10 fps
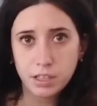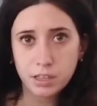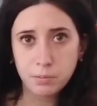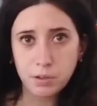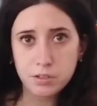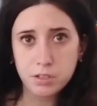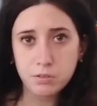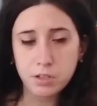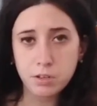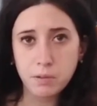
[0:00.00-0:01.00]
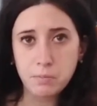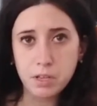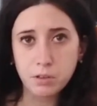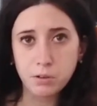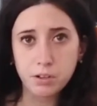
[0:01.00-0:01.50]
The person who took my
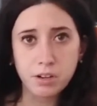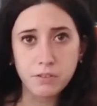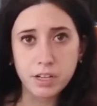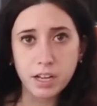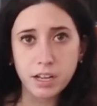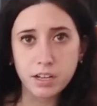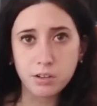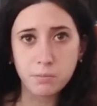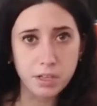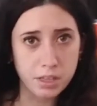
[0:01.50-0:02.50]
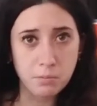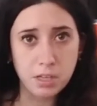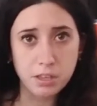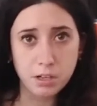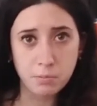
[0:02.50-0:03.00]
meal order every day, I don't mind them
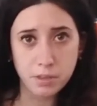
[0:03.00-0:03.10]
either. But